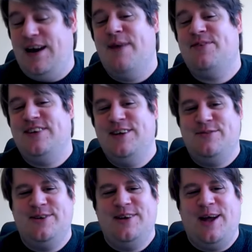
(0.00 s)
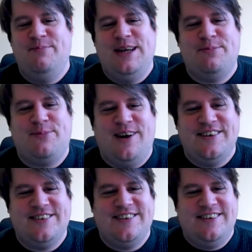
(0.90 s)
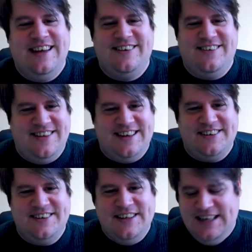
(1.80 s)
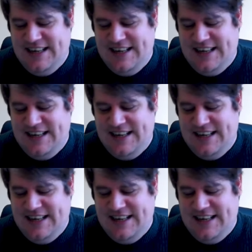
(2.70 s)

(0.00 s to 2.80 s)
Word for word: perhaps even a big prize here and there.